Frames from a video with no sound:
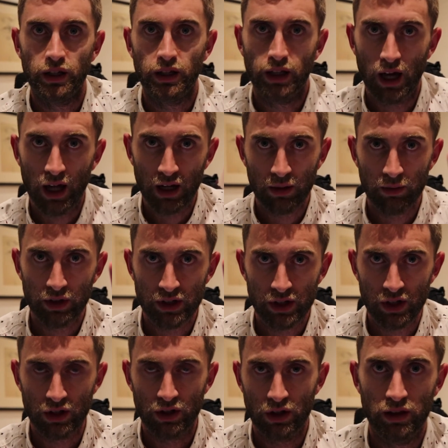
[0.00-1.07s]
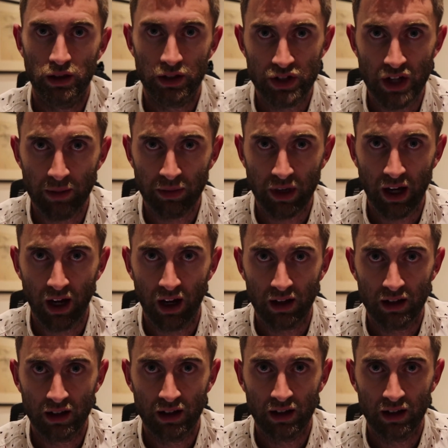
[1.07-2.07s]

Cut number 2, the jump cut.